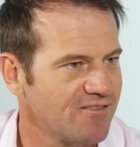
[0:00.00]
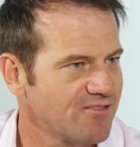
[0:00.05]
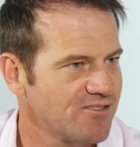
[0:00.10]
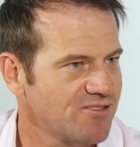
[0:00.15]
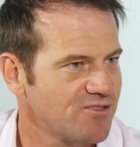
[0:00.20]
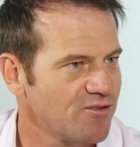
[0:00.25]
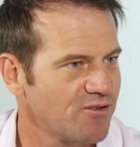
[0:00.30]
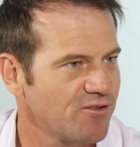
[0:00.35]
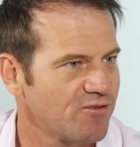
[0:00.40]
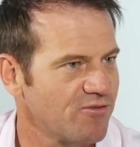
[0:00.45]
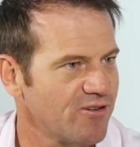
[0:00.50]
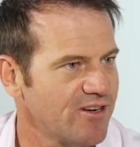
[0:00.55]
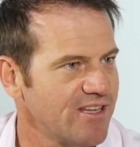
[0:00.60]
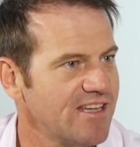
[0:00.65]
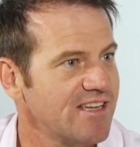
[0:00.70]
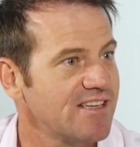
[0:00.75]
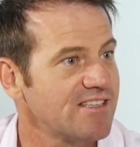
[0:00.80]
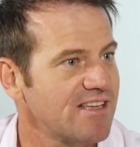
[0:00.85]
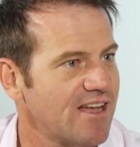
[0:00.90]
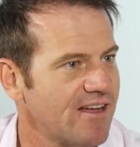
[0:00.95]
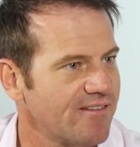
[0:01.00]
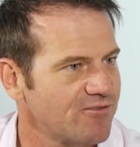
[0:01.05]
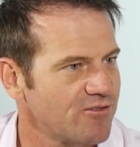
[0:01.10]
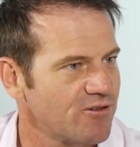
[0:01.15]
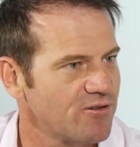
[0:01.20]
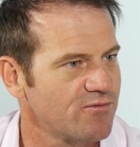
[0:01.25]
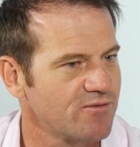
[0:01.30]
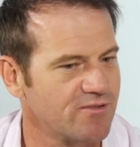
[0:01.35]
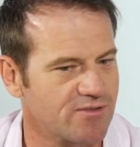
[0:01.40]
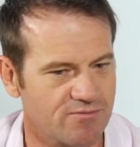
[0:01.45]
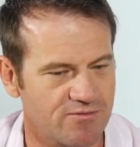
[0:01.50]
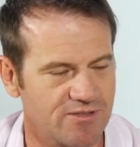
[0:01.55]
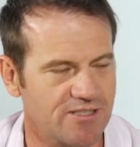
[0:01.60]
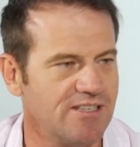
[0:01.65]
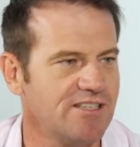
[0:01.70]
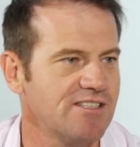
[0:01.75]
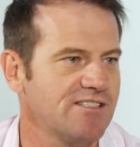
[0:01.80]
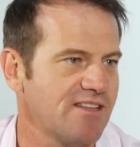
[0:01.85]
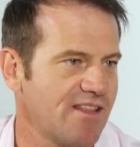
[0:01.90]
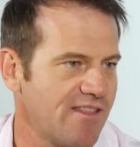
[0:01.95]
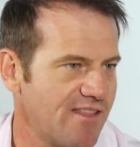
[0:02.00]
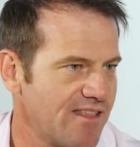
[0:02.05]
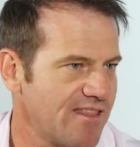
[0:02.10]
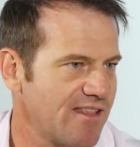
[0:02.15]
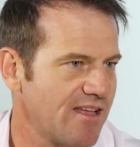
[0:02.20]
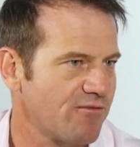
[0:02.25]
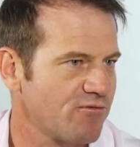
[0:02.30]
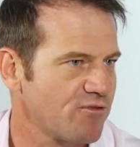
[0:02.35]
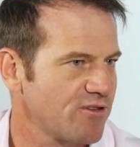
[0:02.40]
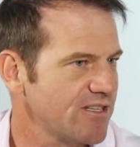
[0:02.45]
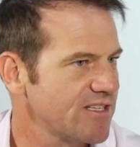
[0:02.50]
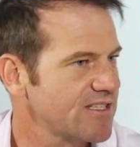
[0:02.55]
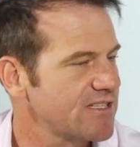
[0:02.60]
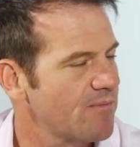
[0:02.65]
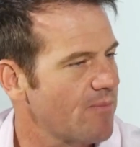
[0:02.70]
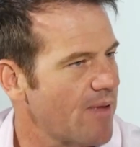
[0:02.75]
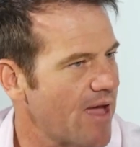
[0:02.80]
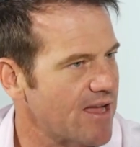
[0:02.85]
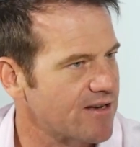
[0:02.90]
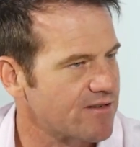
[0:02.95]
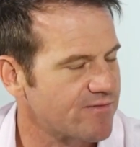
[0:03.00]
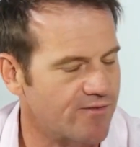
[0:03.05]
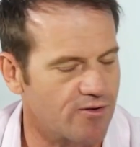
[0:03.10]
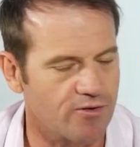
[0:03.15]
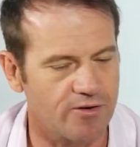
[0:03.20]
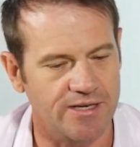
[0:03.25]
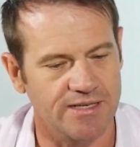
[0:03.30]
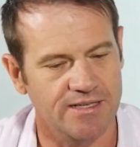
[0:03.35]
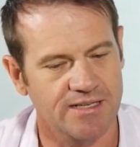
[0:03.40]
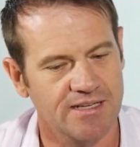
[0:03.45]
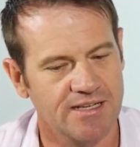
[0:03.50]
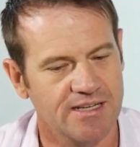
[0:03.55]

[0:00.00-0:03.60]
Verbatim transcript: two or three years after it was released, and then they'll release a patch for it.